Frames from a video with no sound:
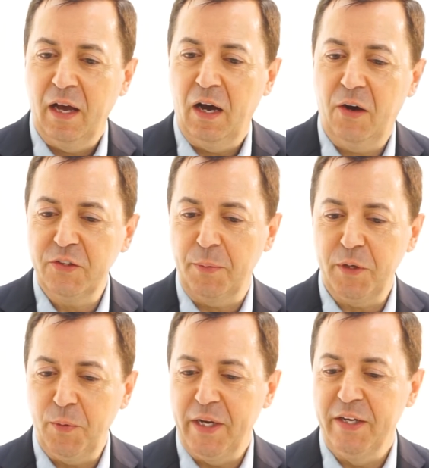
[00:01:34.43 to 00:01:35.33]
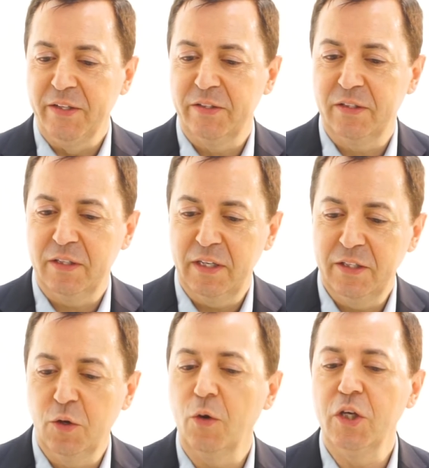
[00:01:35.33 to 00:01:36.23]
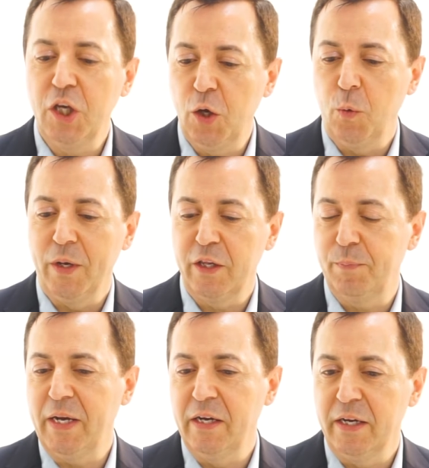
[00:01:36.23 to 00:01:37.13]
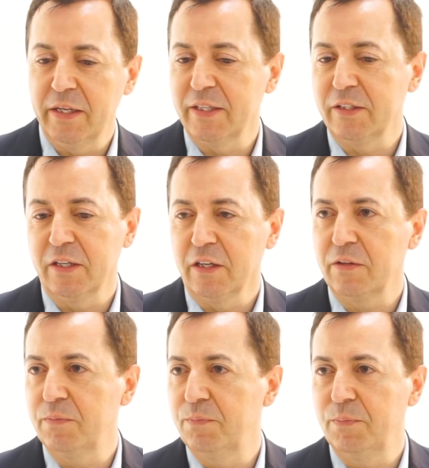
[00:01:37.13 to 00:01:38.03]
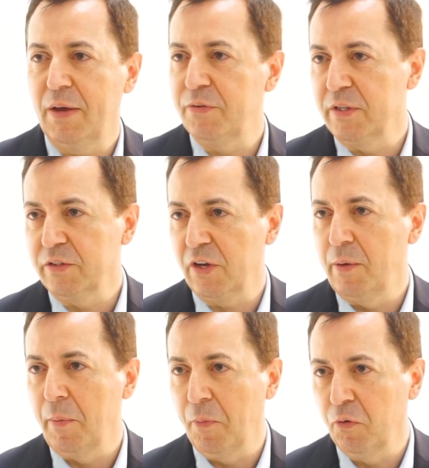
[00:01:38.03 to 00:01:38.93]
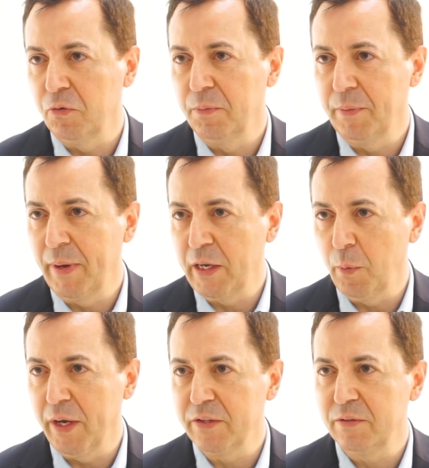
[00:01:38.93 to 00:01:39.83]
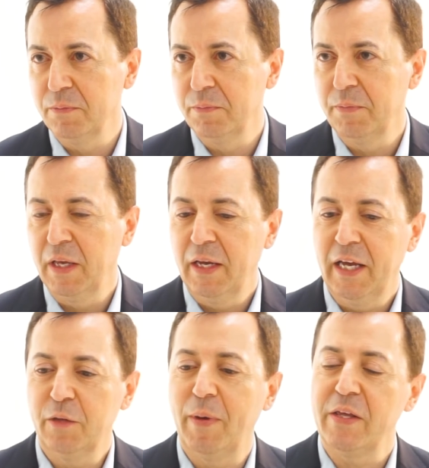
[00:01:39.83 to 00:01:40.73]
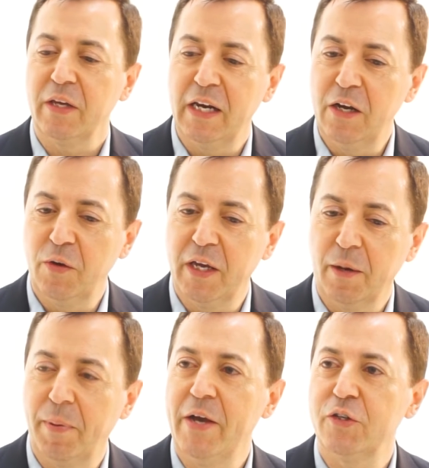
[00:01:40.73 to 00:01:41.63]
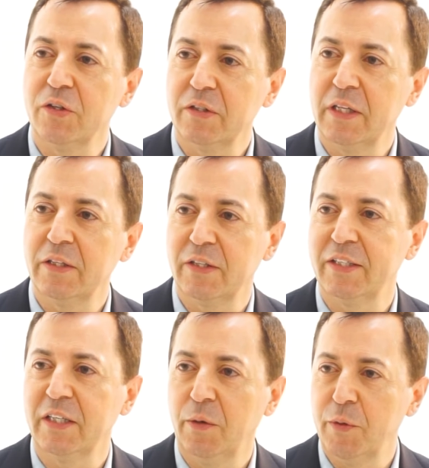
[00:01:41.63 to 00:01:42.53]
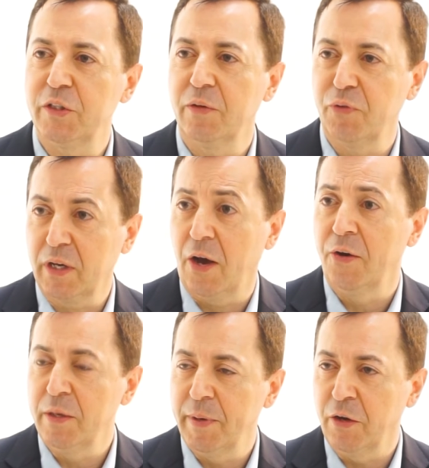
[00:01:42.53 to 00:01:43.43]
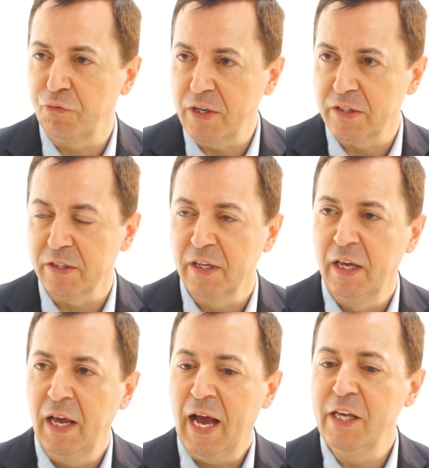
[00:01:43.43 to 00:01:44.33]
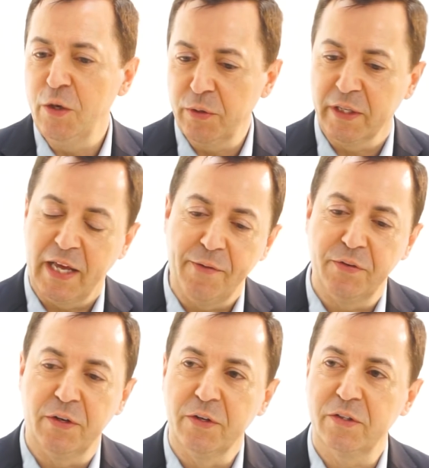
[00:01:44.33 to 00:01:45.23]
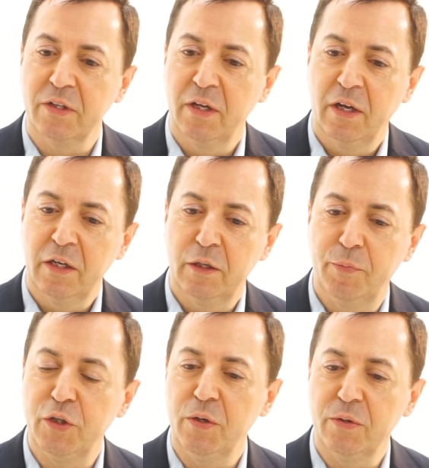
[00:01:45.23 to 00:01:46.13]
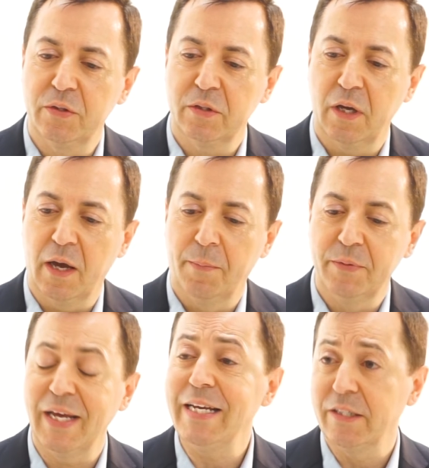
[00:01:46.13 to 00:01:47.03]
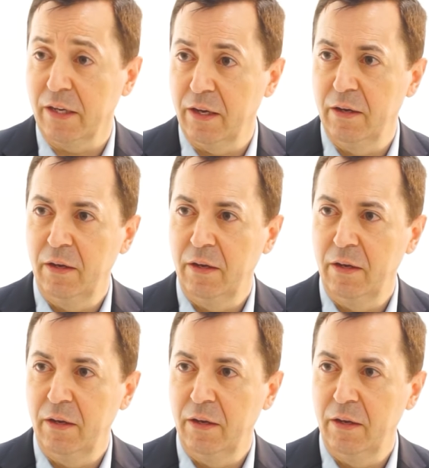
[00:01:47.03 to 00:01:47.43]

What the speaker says: RWE is not new. It's been in existence ever since time immemorial in many ways. It's basically looking at patients in the setting in which they're currently being treated and using that evidence to produce data